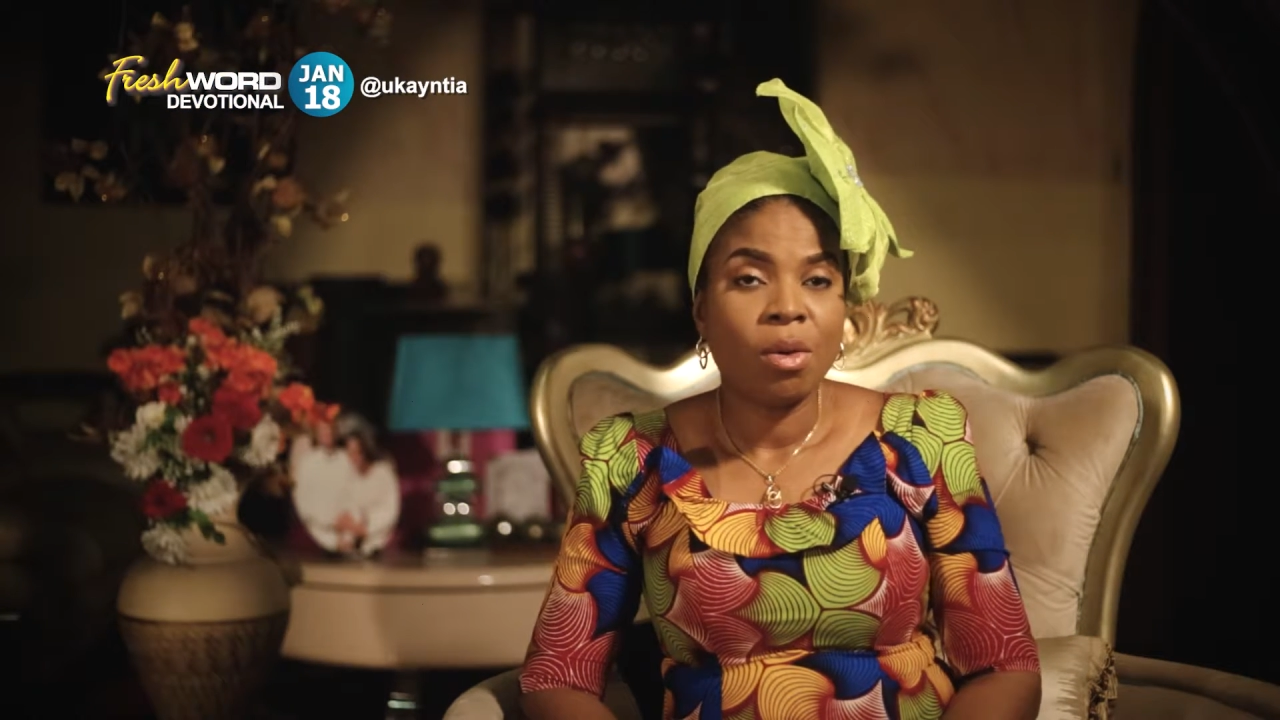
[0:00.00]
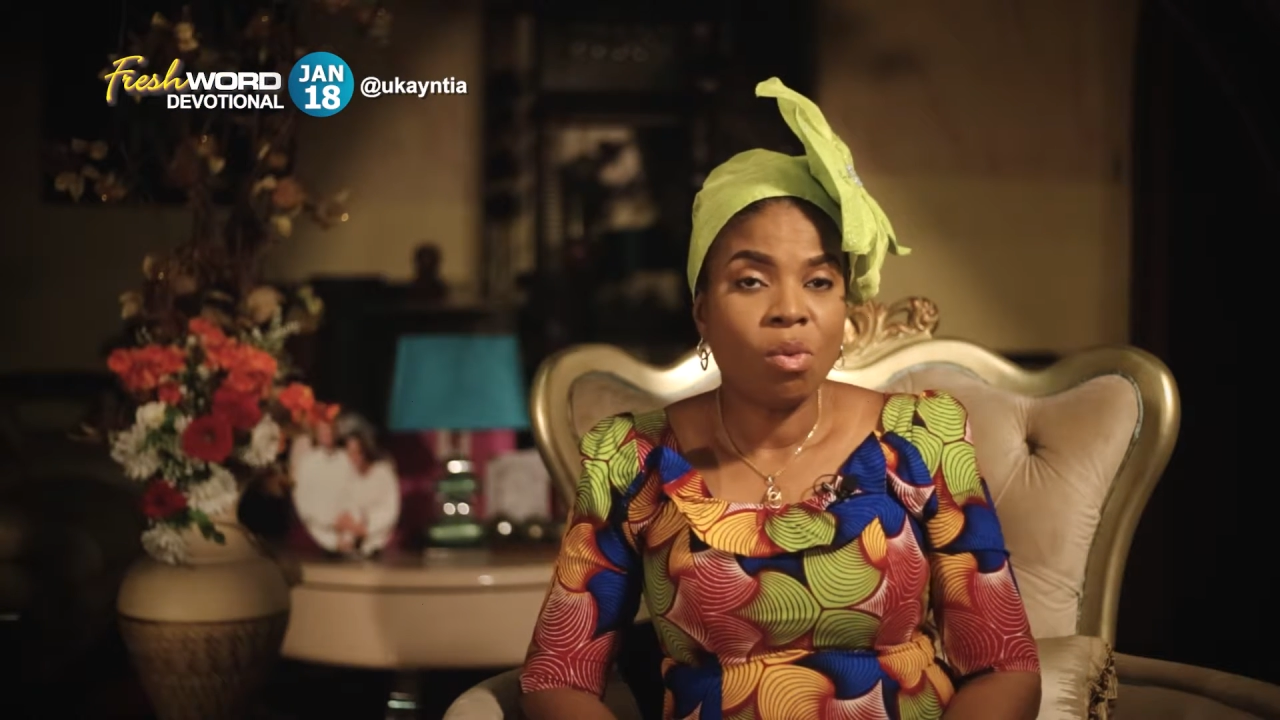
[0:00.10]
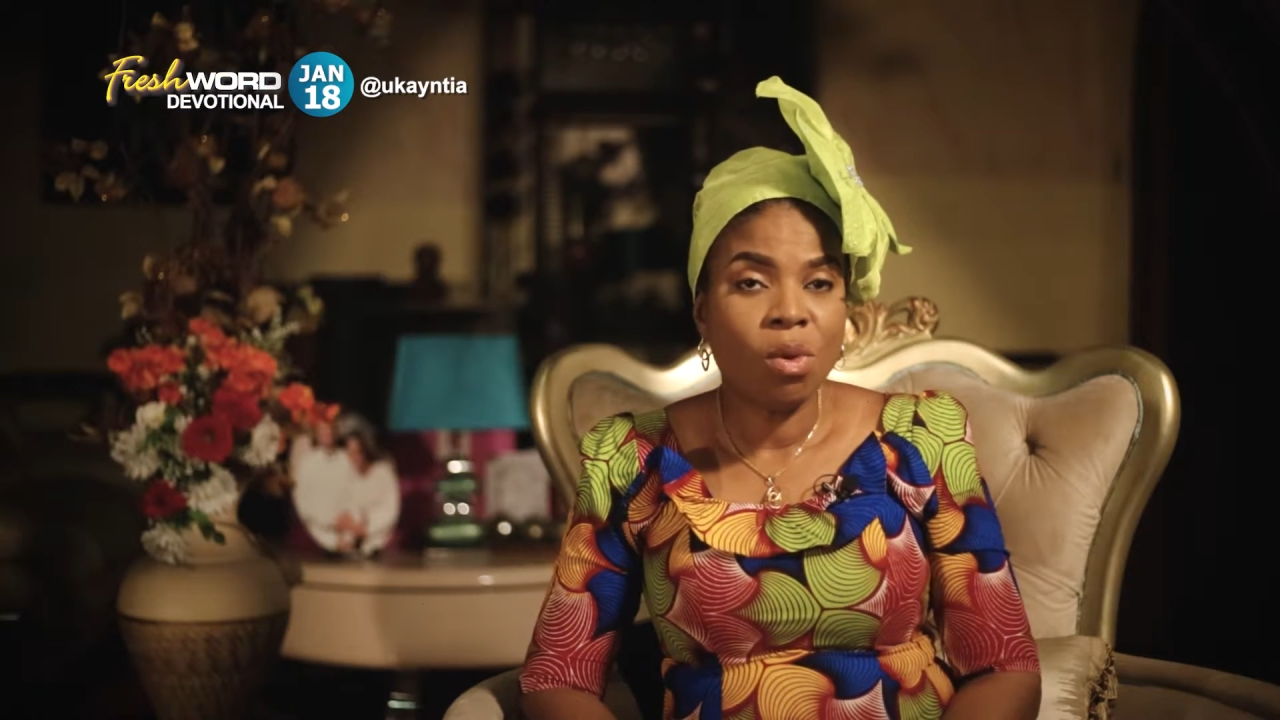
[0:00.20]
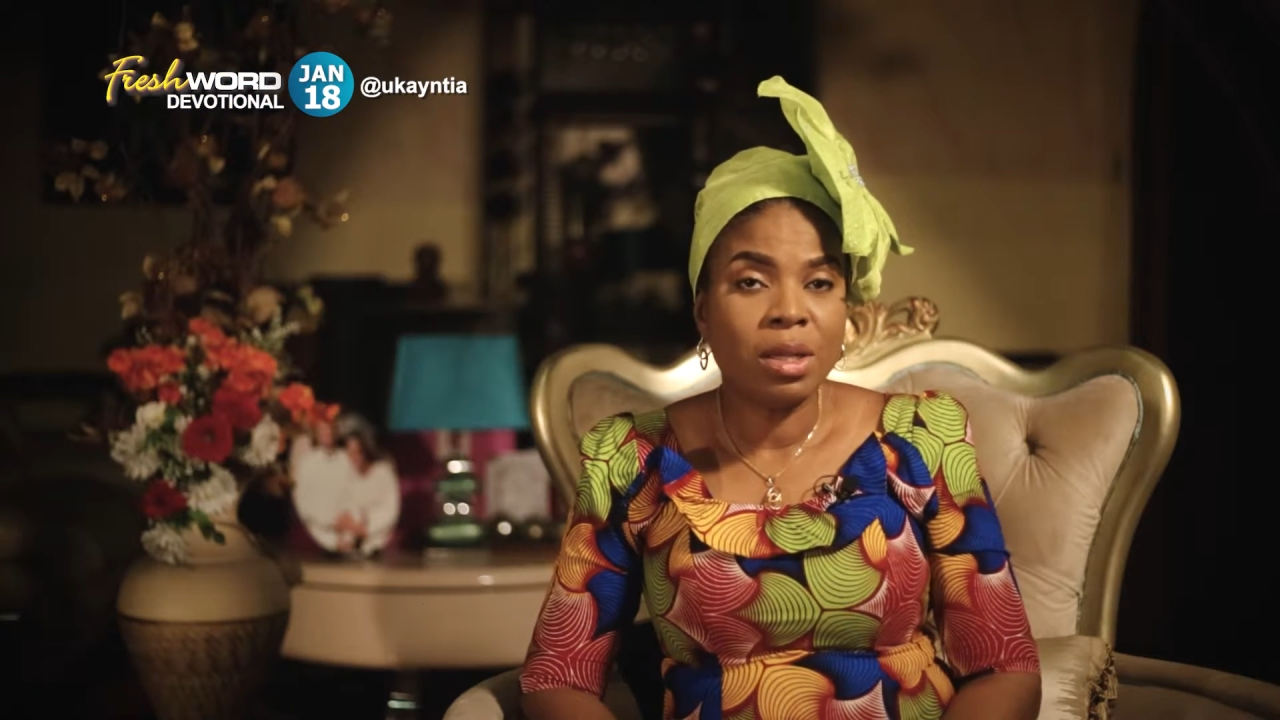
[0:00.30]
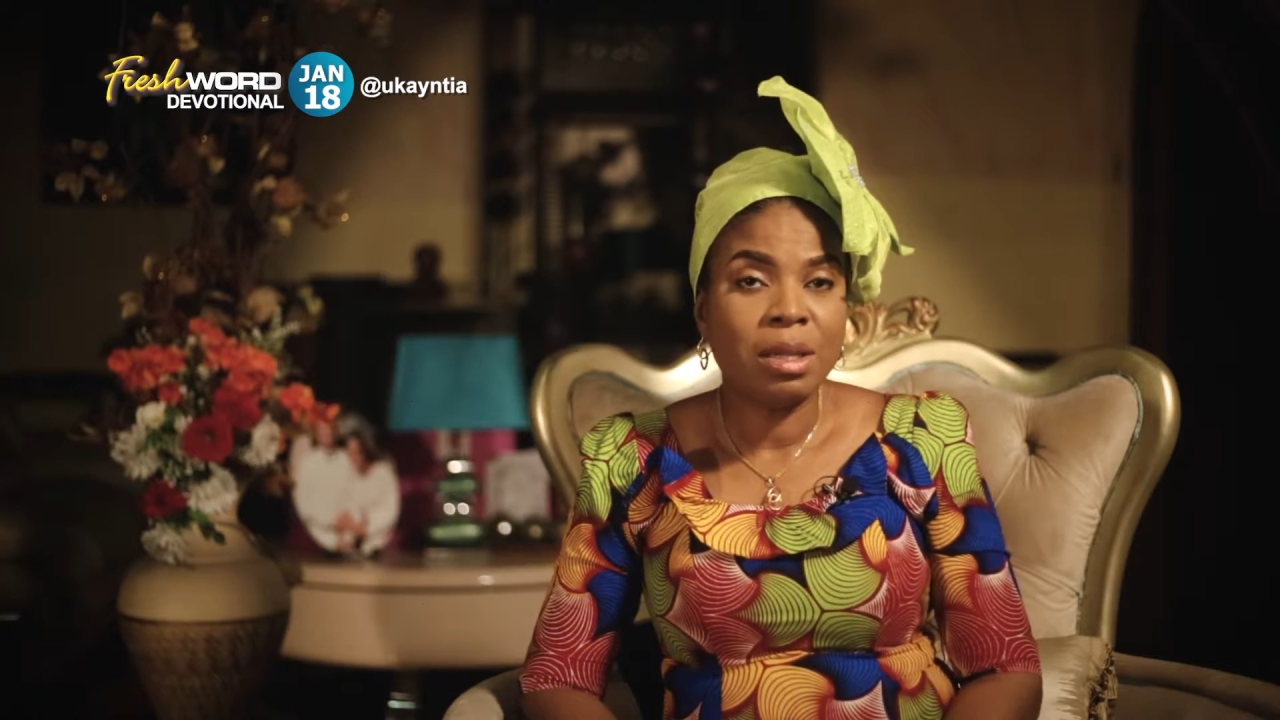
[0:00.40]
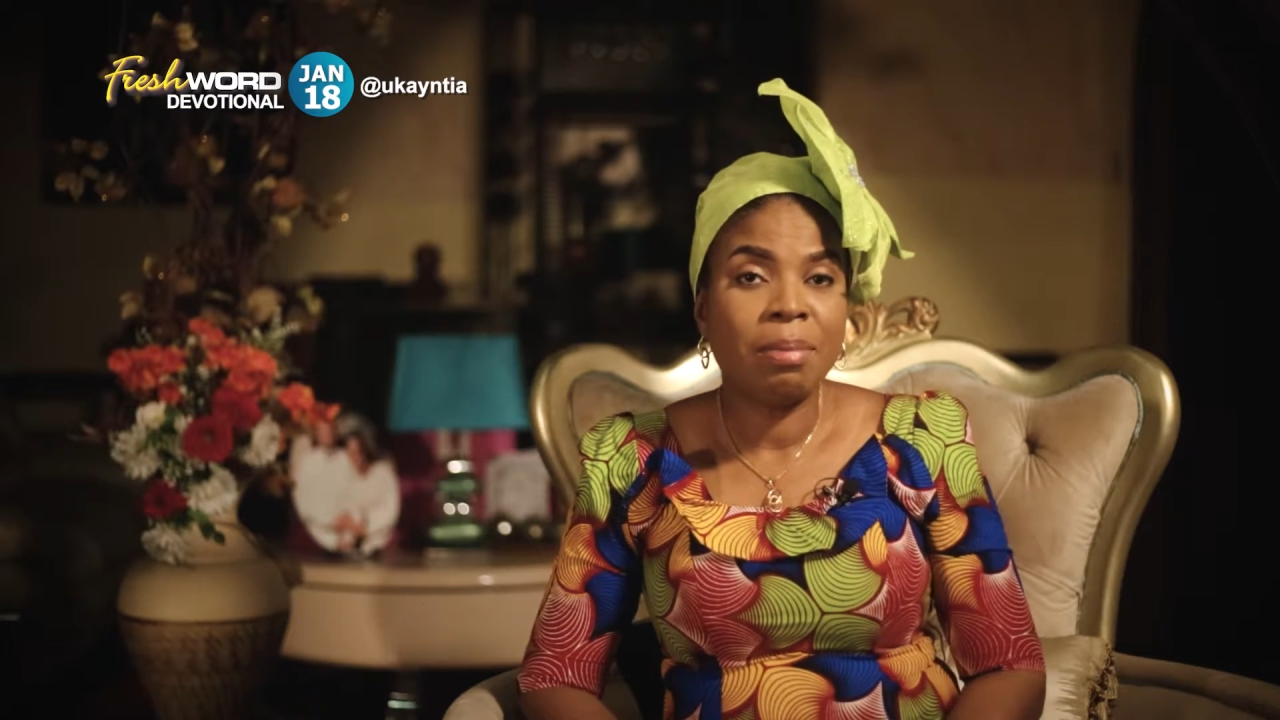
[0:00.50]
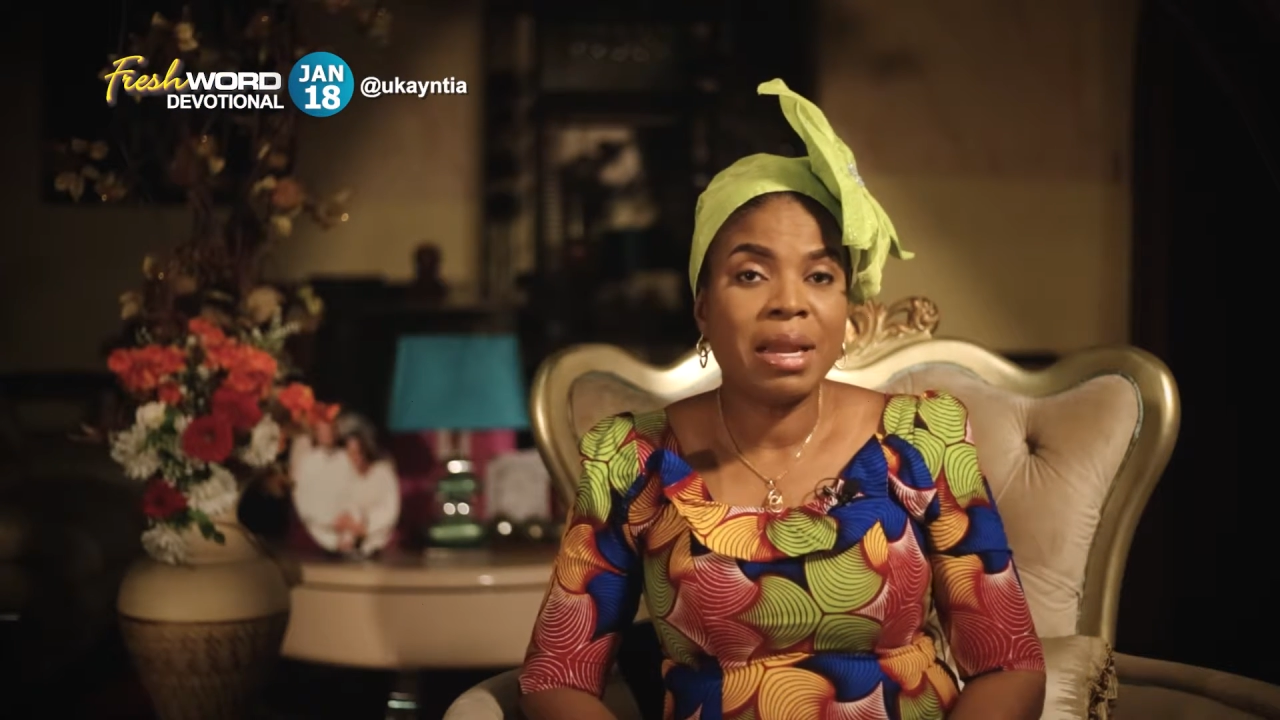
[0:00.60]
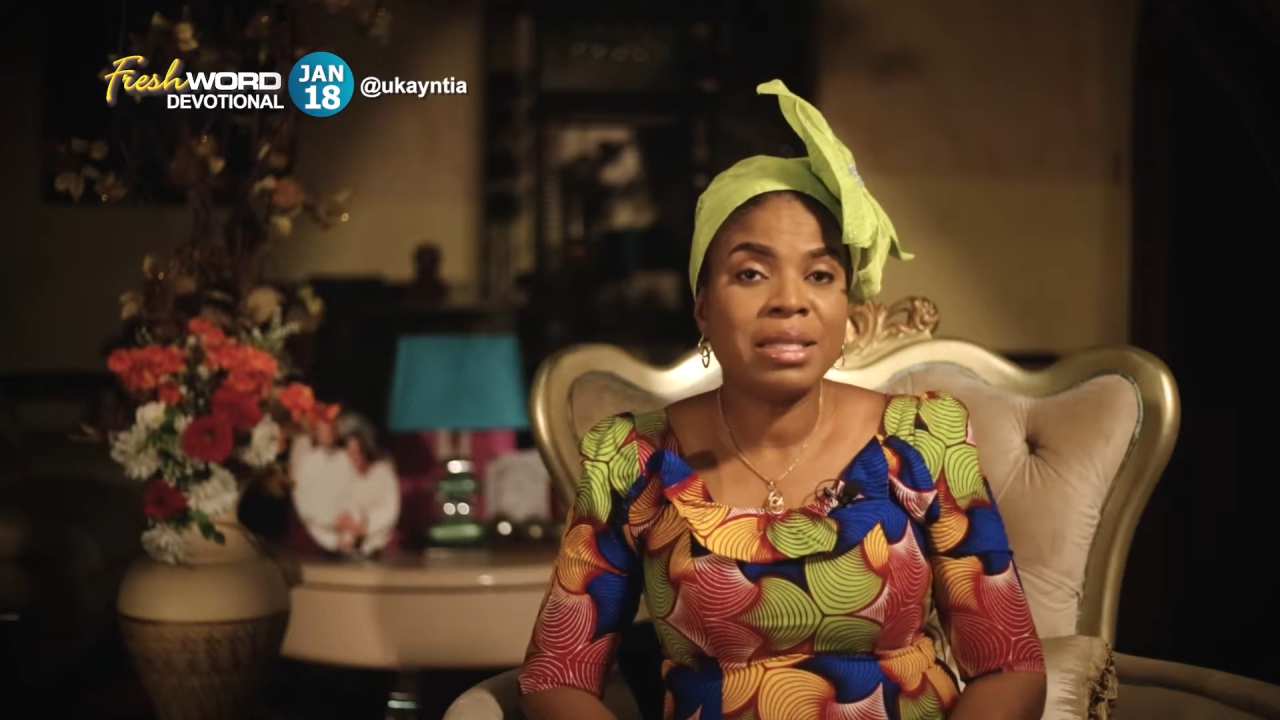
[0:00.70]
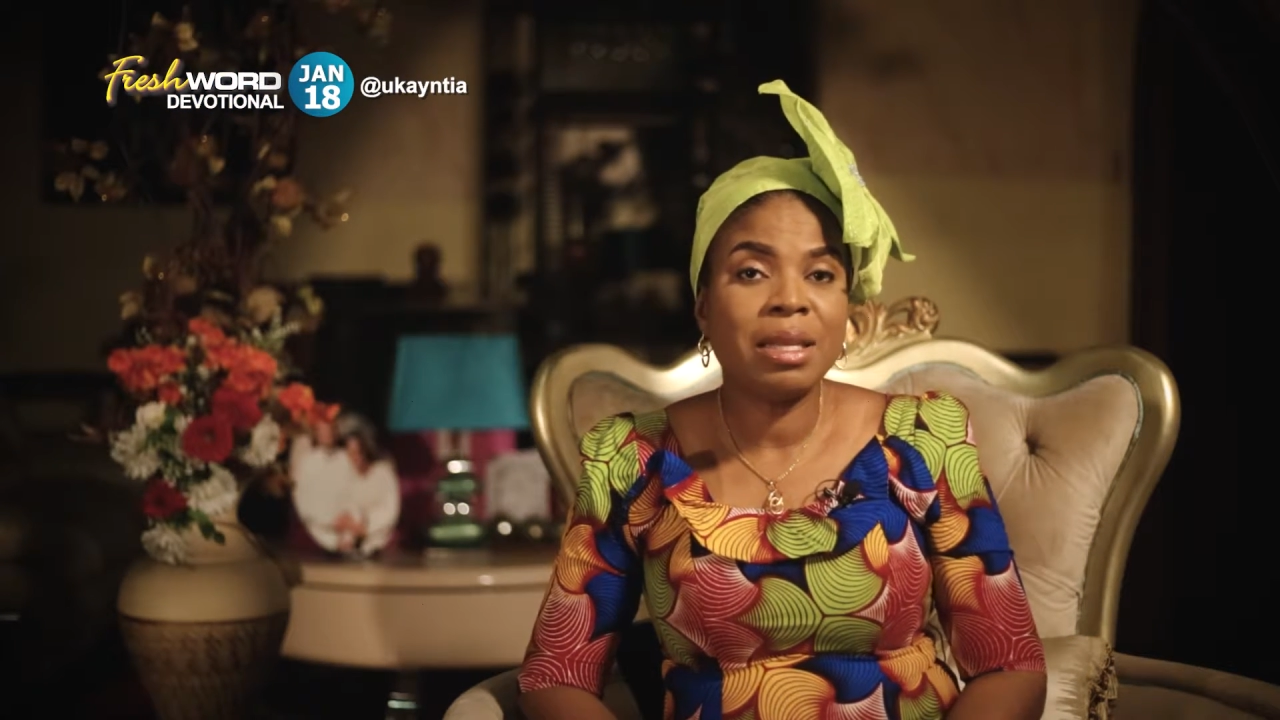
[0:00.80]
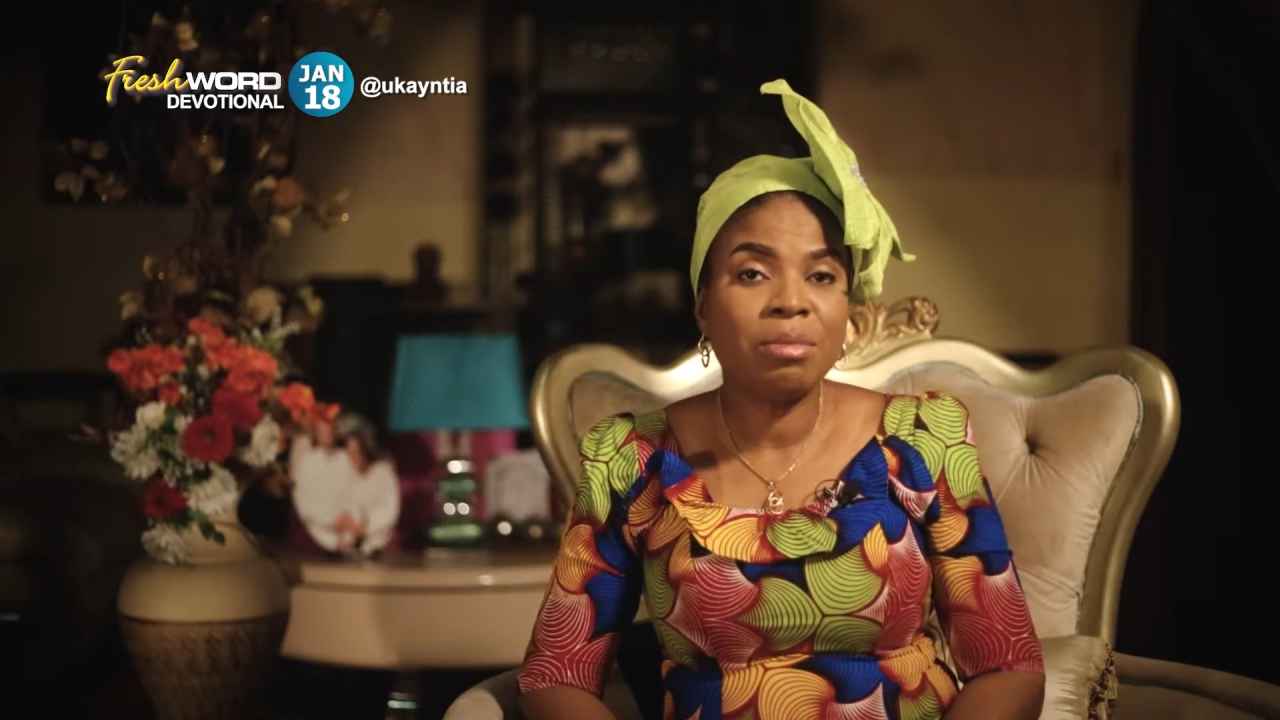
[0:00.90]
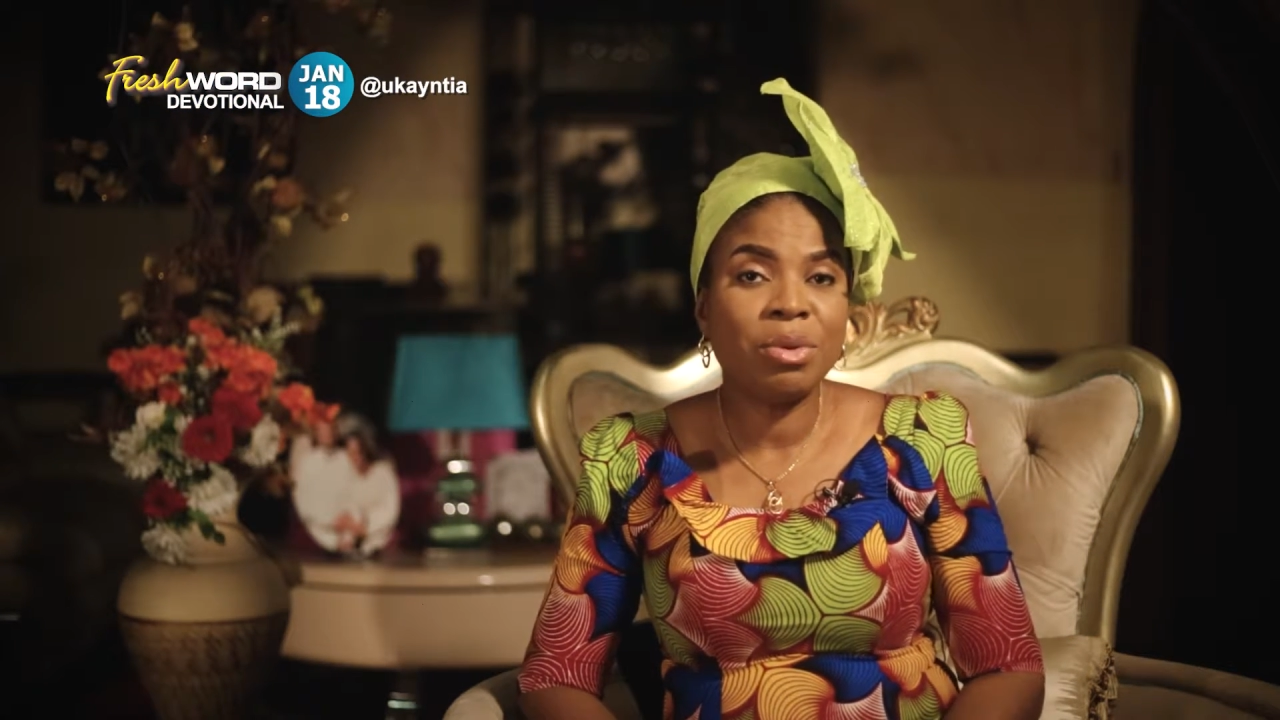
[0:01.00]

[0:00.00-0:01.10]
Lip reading: 1. The blessing